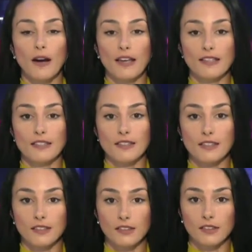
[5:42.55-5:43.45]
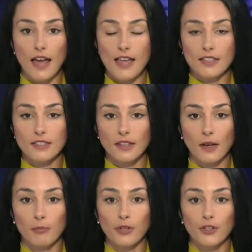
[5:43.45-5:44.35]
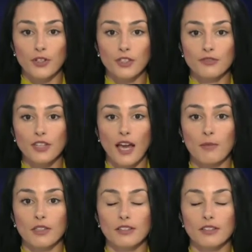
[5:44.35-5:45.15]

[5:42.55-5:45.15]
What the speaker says: prices in the last period of time,